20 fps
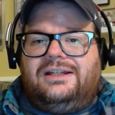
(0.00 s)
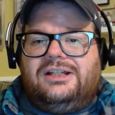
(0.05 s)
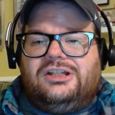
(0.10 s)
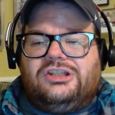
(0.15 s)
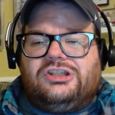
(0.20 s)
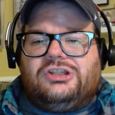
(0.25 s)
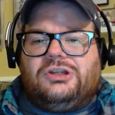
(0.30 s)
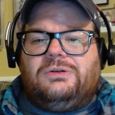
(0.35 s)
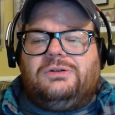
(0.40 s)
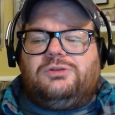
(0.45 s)

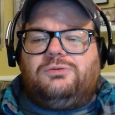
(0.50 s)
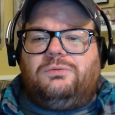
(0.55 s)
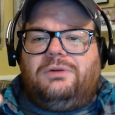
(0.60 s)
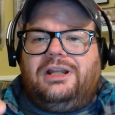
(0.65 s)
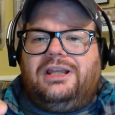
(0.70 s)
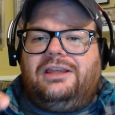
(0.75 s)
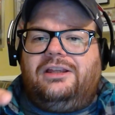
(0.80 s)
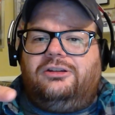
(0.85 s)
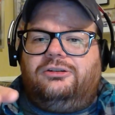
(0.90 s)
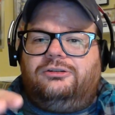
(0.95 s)
So it's one
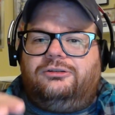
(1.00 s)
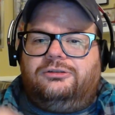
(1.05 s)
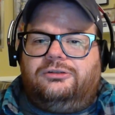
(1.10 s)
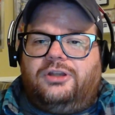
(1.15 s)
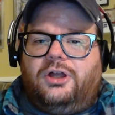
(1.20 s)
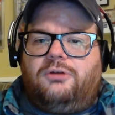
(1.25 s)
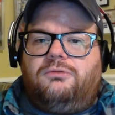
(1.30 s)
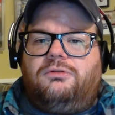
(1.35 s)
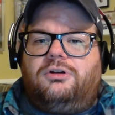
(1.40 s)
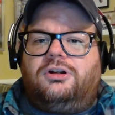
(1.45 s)
of the
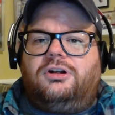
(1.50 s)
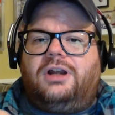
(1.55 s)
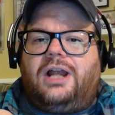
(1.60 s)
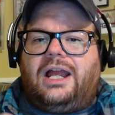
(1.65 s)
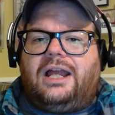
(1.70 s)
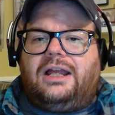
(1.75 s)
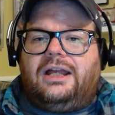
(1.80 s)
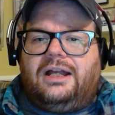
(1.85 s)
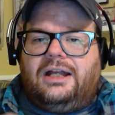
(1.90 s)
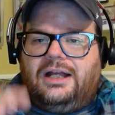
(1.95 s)

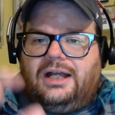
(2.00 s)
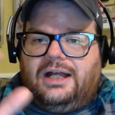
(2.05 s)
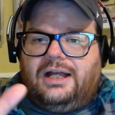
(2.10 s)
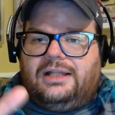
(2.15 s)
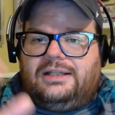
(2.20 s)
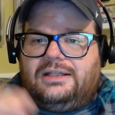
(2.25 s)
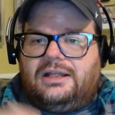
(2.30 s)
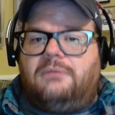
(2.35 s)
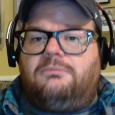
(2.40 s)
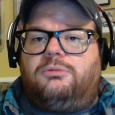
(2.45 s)
lower
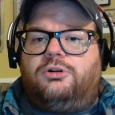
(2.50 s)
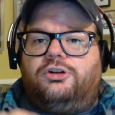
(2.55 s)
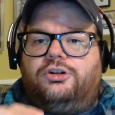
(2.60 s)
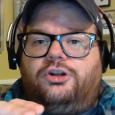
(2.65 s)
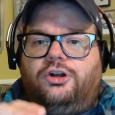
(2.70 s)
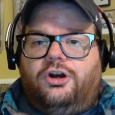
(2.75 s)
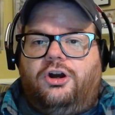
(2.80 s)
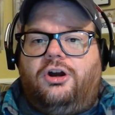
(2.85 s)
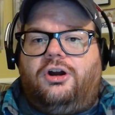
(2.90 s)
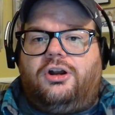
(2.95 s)
numbered
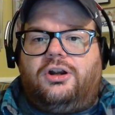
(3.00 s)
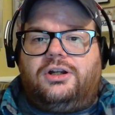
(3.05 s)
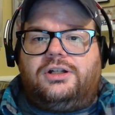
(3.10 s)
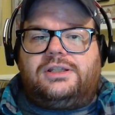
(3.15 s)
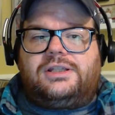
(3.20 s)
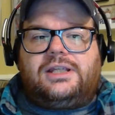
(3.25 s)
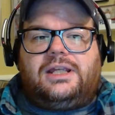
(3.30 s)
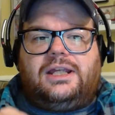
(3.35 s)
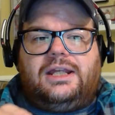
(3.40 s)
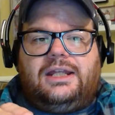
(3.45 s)

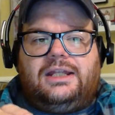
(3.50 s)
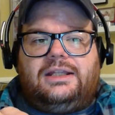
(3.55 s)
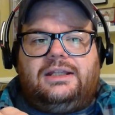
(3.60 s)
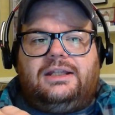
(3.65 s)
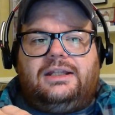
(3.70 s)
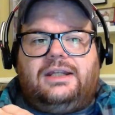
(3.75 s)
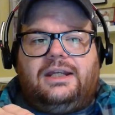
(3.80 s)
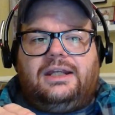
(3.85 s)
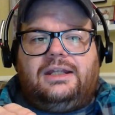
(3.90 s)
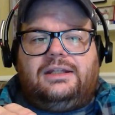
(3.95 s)
cards
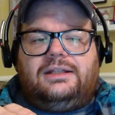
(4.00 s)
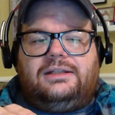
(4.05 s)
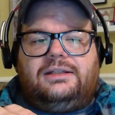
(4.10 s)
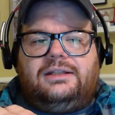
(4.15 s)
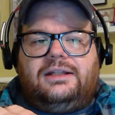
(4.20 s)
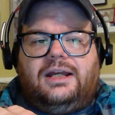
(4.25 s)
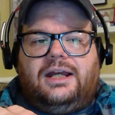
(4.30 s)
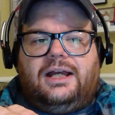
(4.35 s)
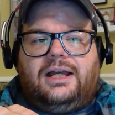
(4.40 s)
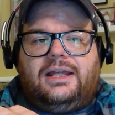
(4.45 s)
in